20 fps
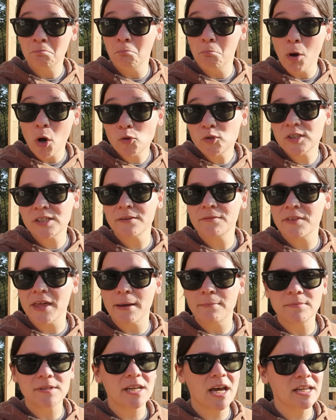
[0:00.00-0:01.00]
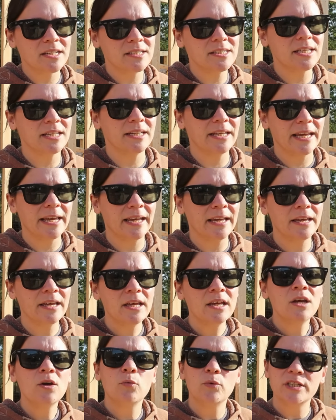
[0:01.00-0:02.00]
most of them done today.
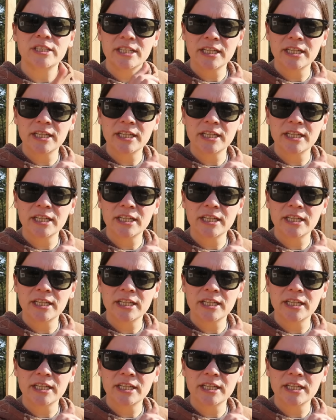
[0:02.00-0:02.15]
We